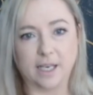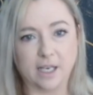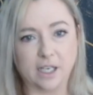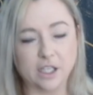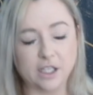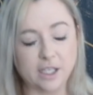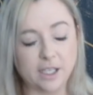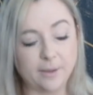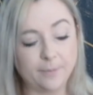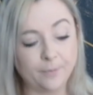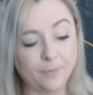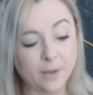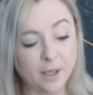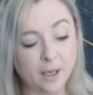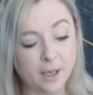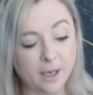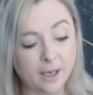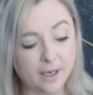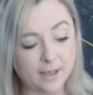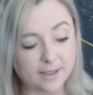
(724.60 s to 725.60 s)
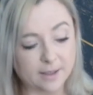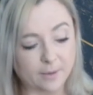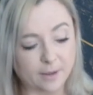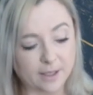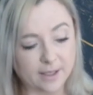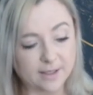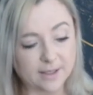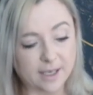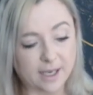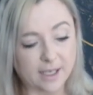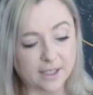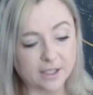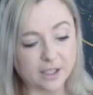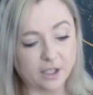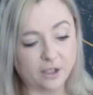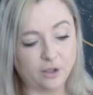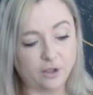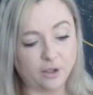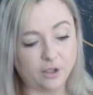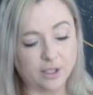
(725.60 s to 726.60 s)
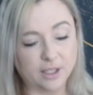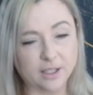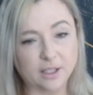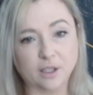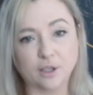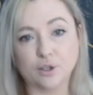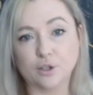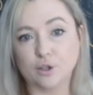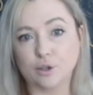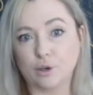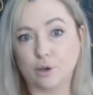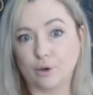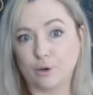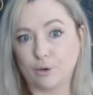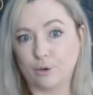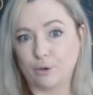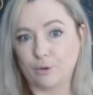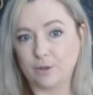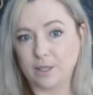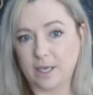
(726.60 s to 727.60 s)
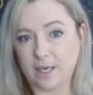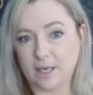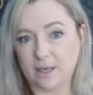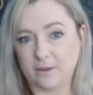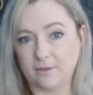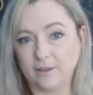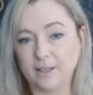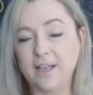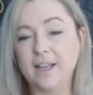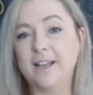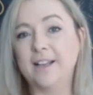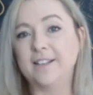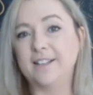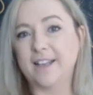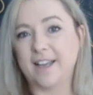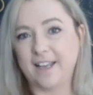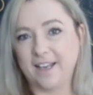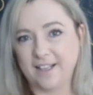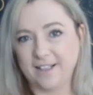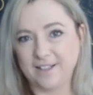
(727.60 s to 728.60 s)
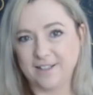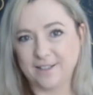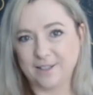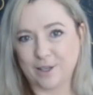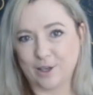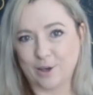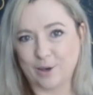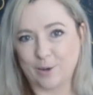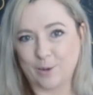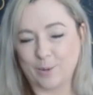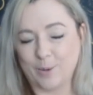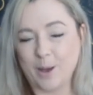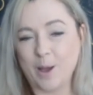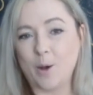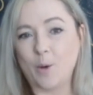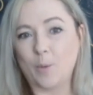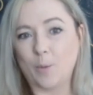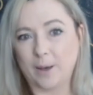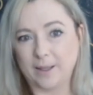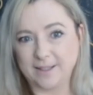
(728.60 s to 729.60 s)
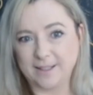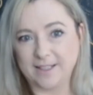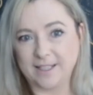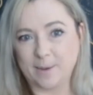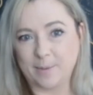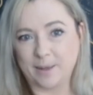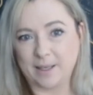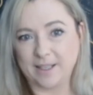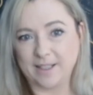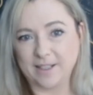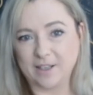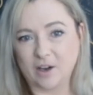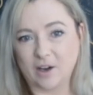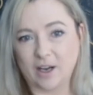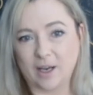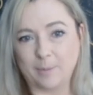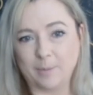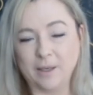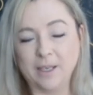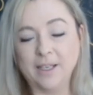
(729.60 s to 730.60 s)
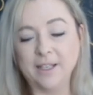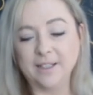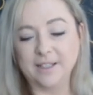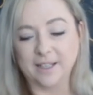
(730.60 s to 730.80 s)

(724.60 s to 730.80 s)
energy. So it is asking you just to slow down, take it slow, one step at a time.